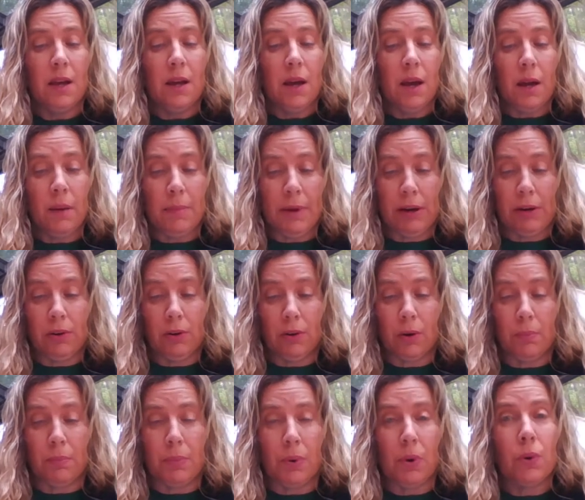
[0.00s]
about her
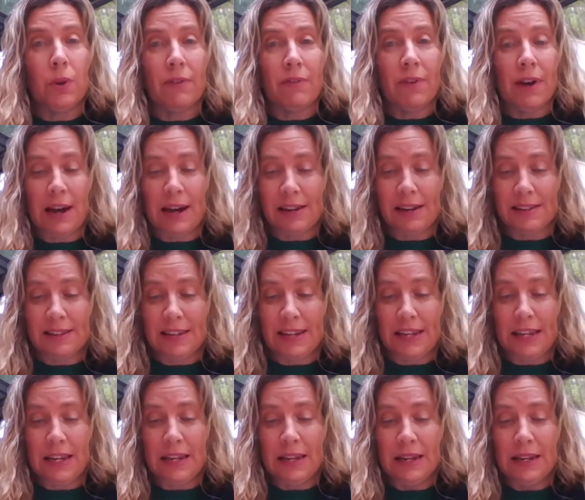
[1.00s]
bowl of hot
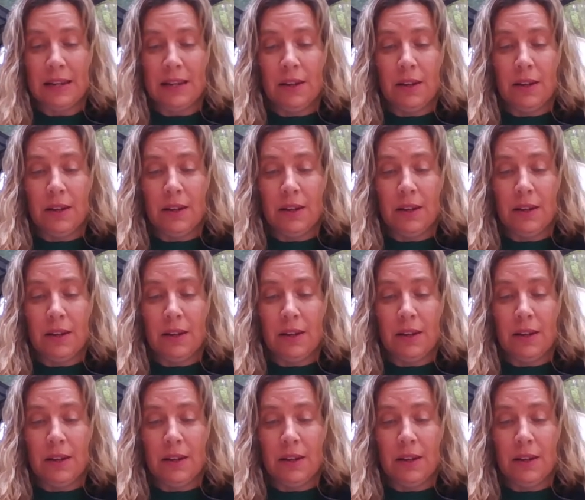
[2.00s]
tea.